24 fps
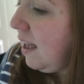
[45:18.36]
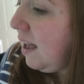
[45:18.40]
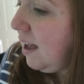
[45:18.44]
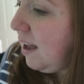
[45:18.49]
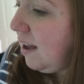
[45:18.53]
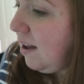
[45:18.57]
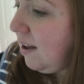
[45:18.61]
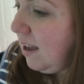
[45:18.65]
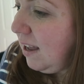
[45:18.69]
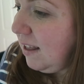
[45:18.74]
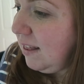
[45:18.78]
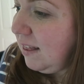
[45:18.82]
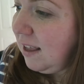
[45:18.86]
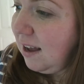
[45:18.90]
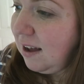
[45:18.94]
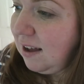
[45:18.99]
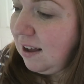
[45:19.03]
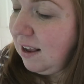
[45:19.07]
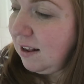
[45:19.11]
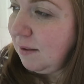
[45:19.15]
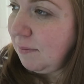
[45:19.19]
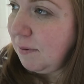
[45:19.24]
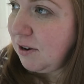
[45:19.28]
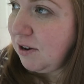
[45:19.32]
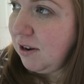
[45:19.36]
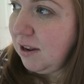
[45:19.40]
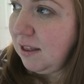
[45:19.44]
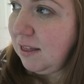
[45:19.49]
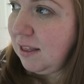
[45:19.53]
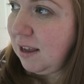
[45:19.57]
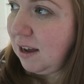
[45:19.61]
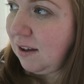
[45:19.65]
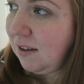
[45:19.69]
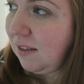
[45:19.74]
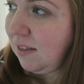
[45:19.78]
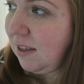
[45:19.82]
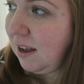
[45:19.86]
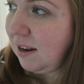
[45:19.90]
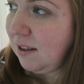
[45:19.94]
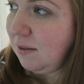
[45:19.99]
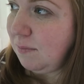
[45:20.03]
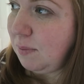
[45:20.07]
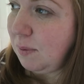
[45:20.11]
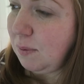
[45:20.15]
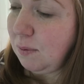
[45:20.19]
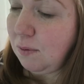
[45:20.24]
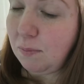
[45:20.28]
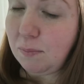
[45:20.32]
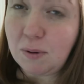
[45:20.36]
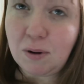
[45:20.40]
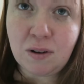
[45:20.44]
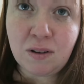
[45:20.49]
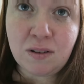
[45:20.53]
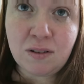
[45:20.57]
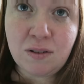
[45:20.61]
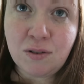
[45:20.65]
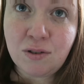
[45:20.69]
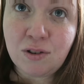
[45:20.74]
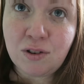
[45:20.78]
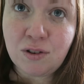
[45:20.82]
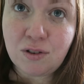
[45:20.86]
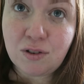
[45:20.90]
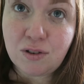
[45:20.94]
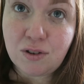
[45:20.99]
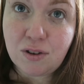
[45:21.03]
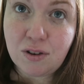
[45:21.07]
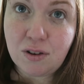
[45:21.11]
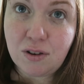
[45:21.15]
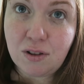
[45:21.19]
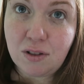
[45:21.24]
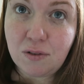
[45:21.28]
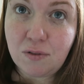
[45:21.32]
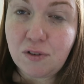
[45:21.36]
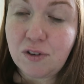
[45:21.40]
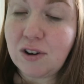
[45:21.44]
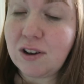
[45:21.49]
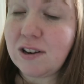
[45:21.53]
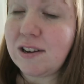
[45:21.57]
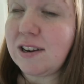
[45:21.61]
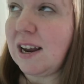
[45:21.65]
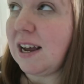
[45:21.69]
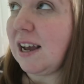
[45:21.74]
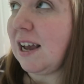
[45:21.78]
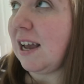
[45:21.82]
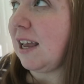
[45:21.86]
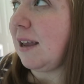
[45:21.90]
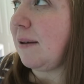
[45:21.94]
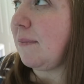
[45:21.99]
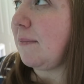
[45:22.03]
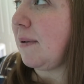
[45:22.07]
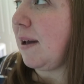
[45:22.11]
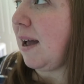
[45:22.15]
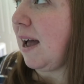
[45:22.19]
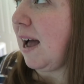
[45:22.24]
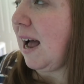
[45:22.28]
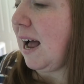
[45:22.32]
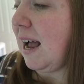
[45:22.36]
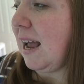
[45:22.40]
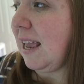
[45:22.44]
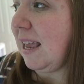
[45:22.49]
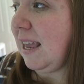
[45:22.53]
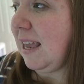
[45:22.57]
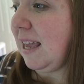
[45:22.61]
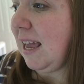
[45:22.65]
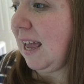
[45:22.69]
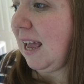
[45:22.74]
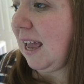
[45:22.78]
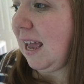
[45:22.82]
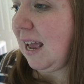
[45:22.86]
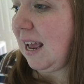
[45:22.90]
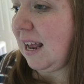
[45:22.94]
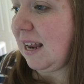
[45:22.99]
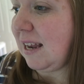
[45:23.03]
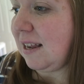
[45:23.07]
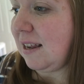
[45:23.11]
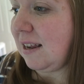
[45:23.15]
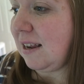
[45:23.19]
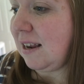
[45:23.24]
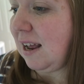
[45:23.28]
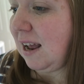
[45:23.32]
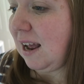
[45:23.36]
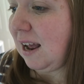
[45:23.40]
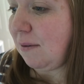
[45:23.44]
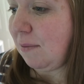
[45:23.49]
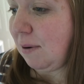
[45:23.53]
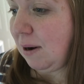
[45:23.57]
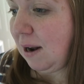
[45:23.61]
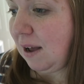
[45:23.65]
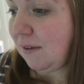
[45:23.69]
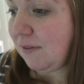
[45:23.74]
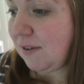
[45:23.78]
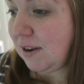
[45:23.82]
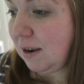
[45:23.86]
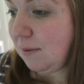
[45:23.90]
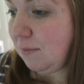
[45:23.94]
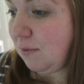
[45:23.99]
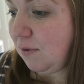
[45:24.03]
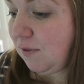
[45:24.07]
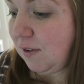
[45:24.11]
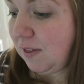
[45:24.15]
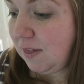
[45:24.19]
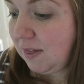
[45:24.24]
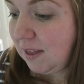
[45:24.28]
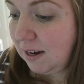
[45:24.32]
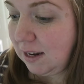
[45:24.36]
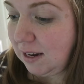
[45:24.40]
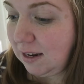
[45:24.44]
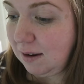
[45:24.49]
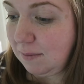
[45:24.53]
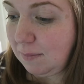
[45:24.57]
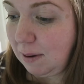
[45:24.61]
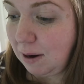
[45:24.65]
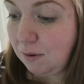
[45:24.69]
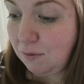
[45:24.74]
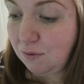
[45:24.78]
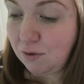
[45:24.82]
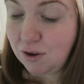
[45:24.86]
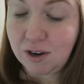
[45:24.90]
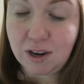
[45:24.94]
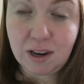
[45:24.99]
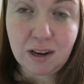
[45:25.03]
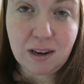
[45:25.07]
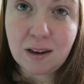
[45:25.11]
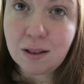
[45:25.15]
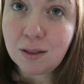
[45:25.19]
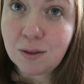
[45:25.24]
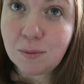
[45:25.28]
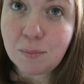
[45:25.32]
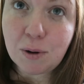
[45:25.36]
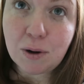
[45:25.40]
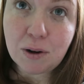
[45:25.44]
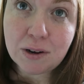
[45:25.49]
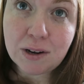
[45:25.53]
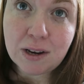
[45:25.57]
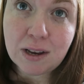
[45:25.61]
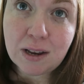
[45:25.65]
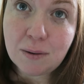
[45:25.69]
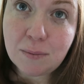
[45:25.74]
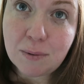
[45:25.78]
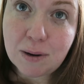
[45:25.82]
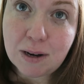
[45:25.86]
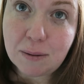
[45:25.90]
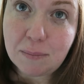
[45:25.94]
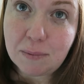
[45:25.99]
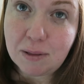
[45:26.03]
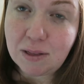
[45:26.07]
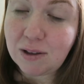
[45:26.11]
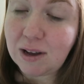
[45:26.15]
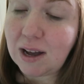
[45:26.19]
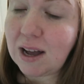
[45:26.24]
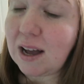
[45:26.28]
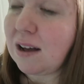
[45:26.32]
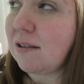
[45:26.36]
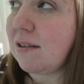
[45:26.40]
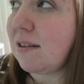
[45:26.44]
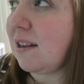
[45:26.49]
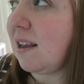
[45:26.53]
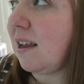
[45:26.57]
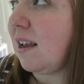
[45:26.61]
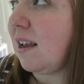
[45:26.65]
And now, especially now that both boys go to school the full time, I will have time to fit that in my routine in the morning when I'm in the house,